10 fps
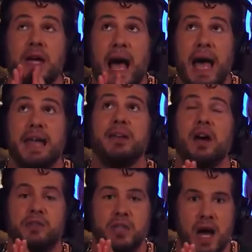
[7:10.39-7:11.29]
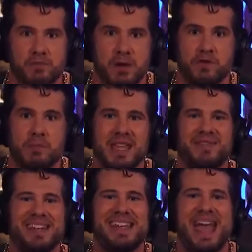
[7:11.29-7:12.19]
kind of government from
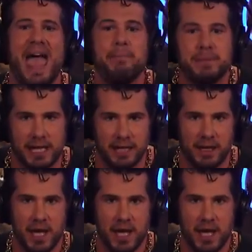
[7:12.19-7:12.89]
even attempting